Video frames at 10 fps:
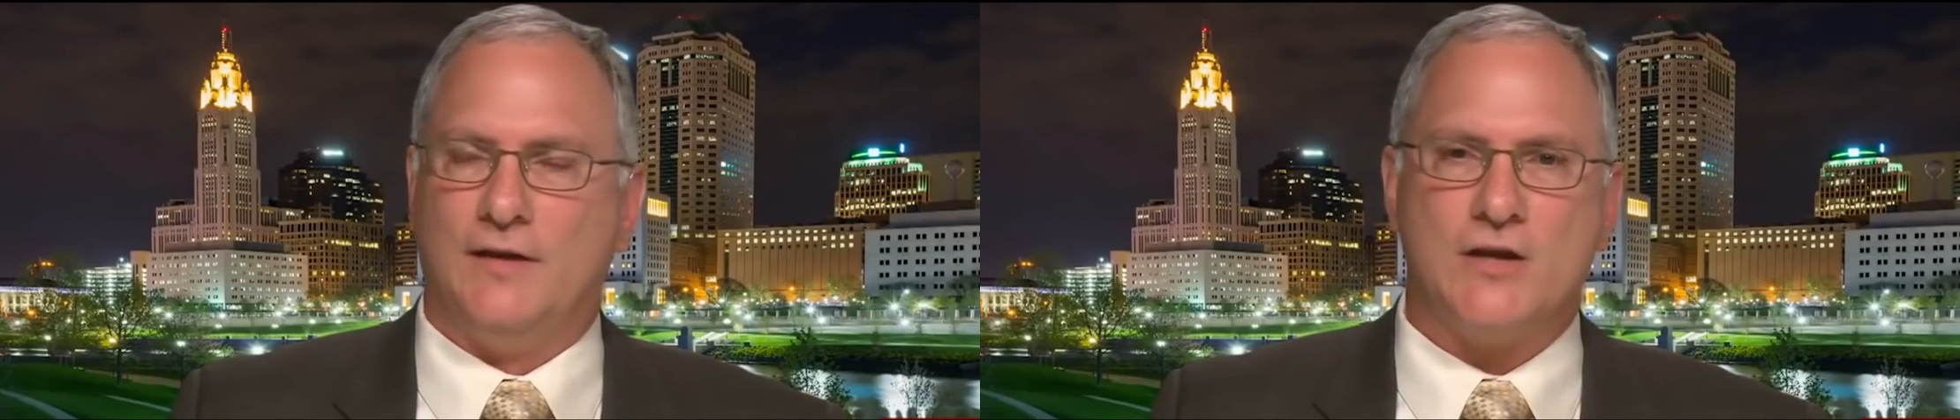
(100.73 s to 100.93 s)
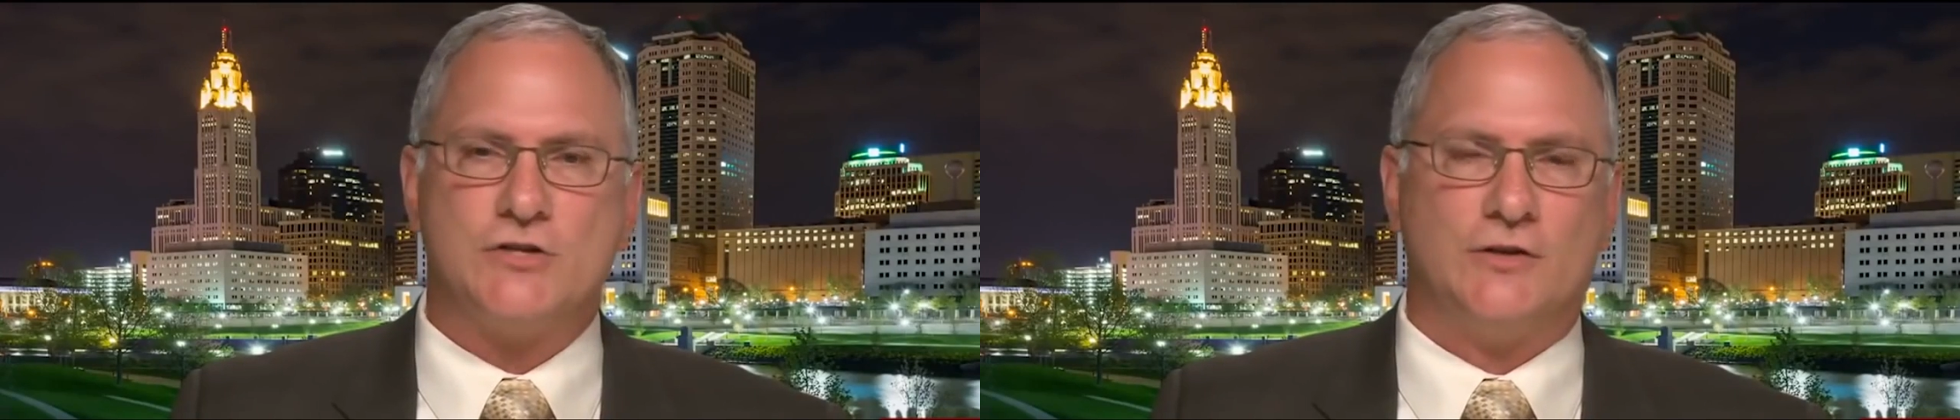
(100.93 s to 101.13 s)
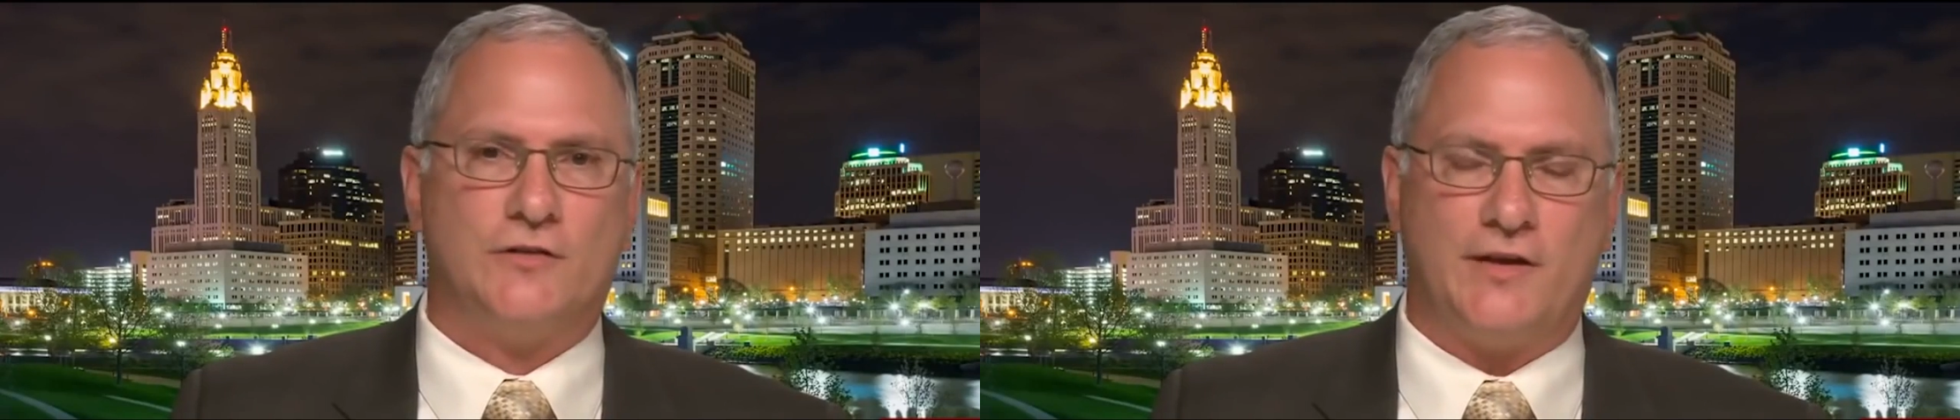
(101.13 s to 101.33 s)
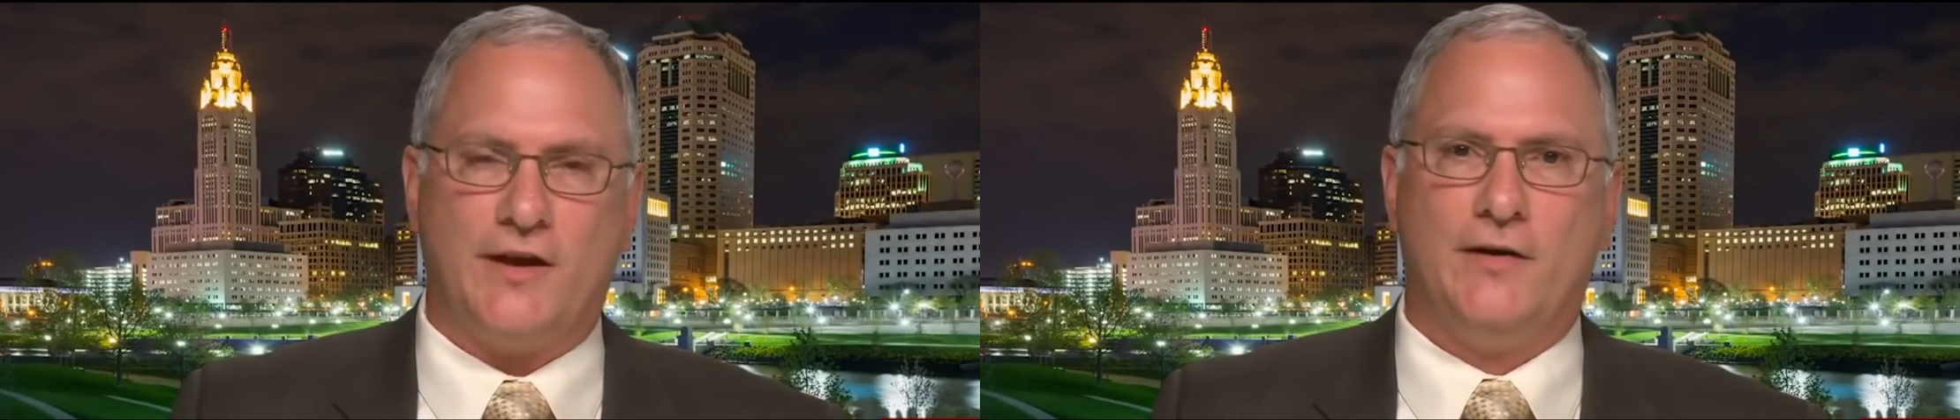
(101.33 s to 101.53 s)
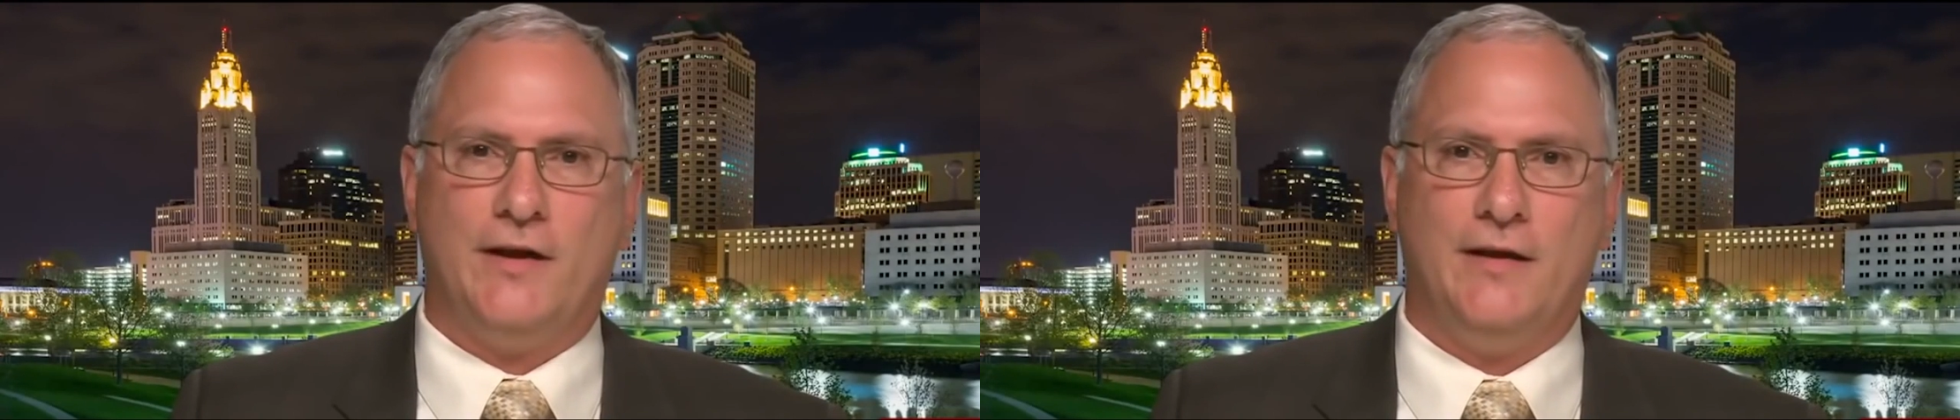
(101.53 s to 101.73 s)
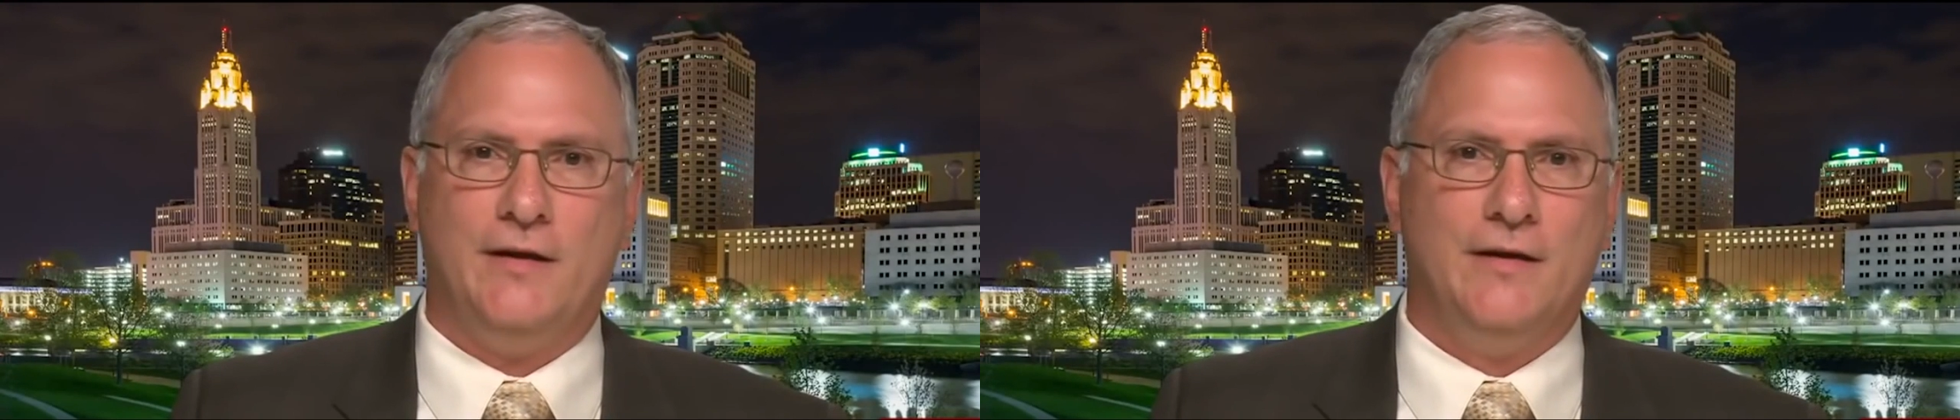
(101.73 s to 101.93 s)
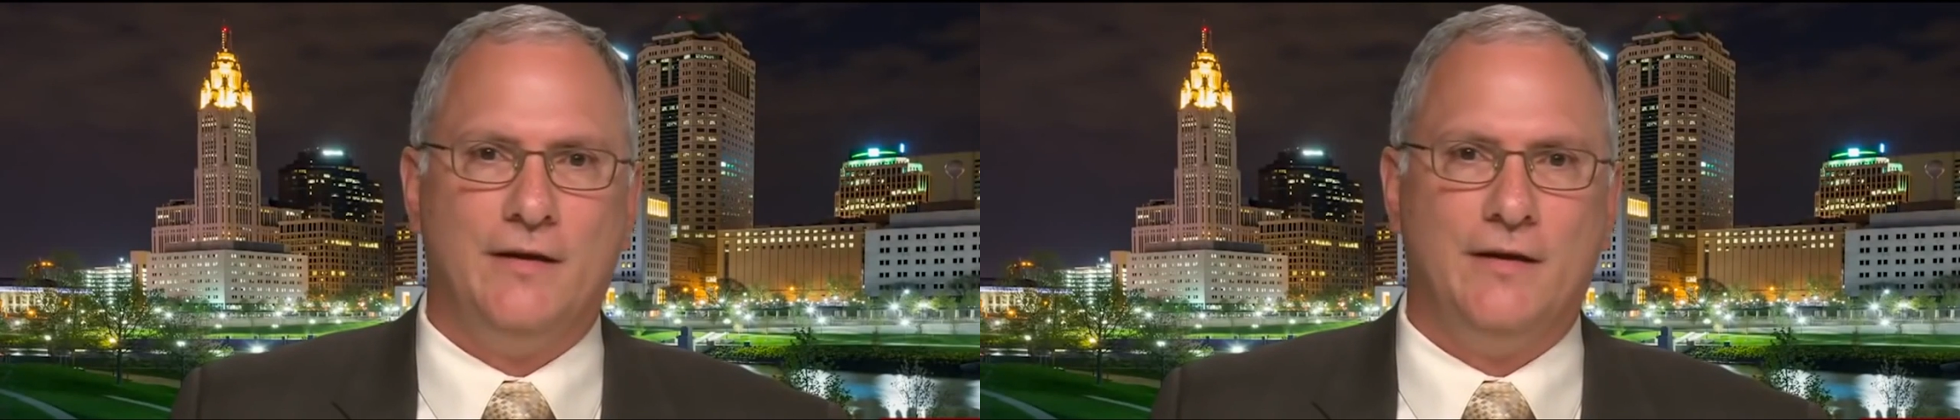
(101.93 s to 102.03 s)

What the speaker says: and national security,